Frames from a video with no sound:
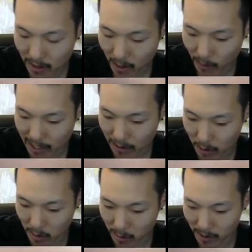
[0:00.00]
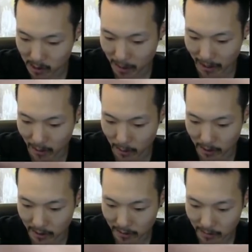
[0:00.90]
and we got thirty bucks back
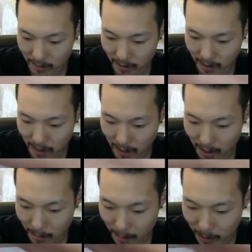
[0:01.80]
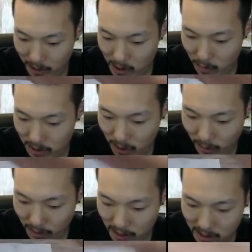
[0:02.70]
already. Um, but these were
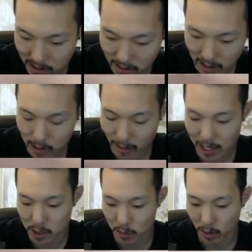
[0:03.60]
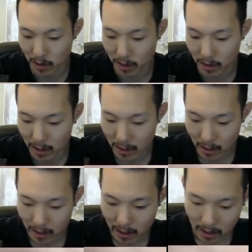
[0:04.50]
don't these these scratchers were.
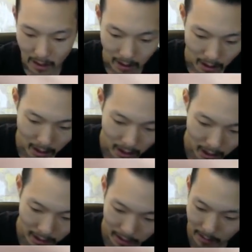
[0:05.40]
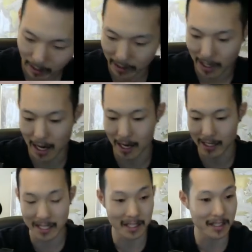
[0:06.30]
Oh my God,
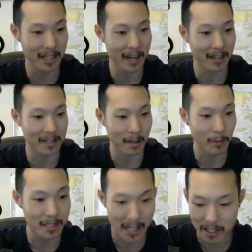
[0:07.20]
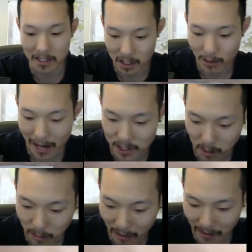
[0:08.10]
that's insane! Someone sent us the scratcher
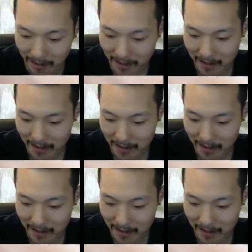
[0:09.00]
to play.